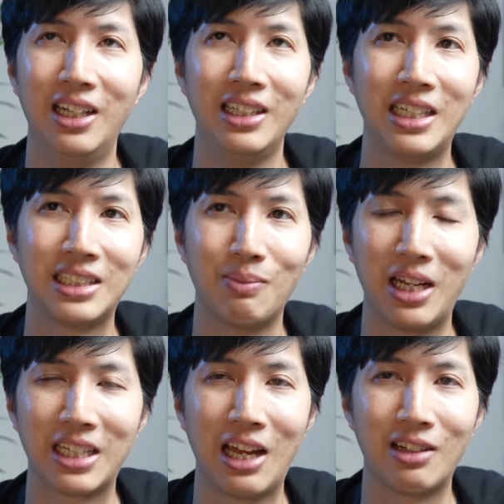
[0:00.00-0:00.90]
testing my
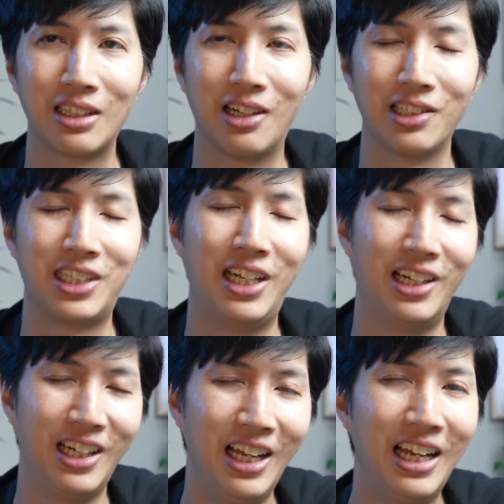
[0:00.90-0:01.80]
accounting knowledge
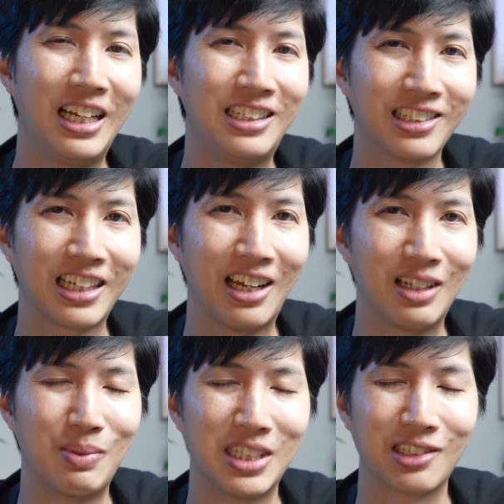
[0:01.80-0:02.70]
here. And I took
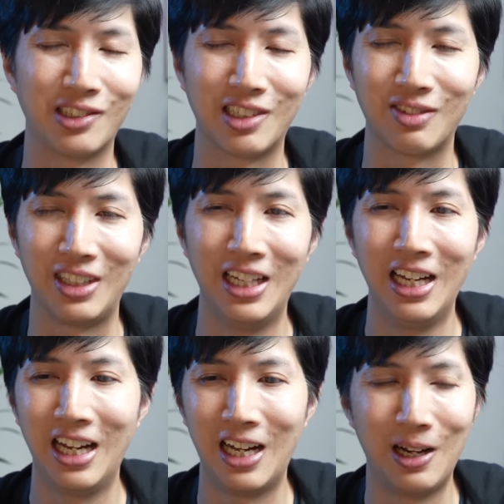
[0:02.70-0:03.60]
accounting business school, trust me.
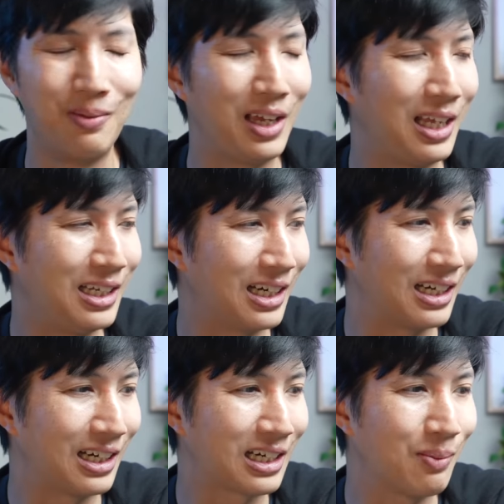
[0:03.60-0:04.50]

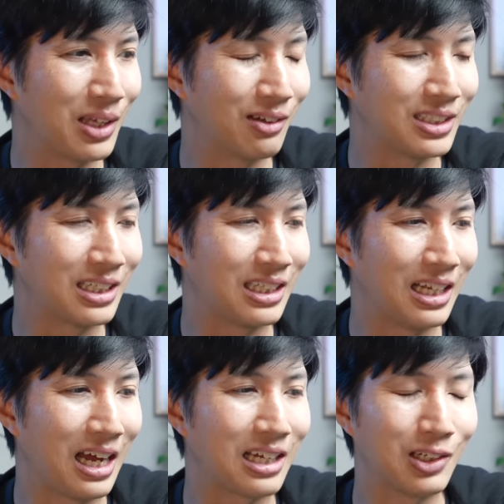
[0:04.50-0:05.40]
A couple other ones
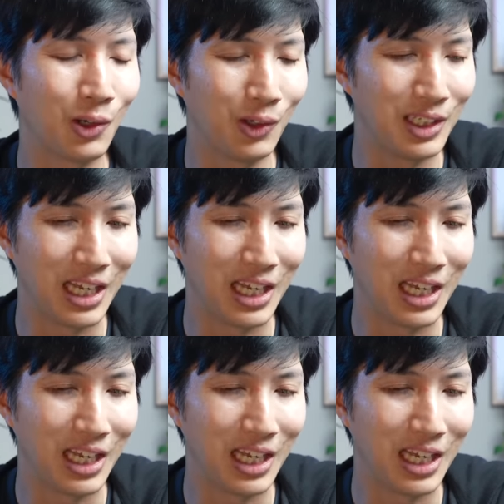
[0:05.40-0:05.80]
that I could totally